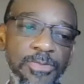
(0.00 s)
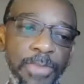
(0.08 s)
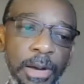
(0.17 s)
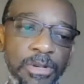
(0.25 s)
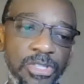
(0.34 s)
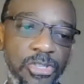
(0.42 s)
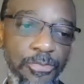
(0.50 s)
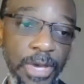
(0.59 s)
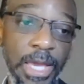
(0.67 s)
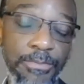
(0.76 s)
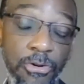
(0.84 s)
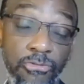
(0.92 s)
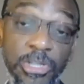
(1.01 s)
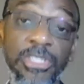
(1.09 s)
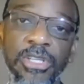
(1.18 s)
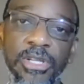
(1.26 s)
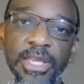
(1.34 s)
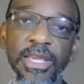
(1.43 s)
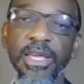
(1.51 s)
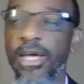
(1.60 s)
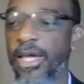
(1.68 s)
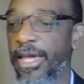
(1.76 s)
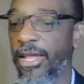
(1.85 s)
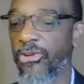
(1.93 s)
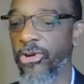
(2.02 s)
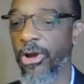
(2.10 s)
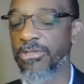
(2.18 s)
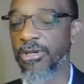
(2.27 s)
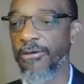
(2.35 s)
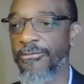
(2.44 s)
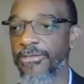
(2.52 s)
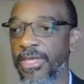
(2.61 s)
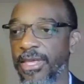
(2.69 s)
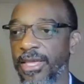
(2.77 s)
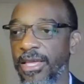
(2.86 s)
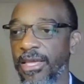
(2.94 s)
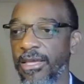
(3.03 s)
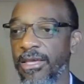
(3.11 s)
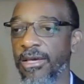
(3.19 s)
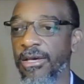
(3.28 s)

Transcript: published a paper recently in terms of the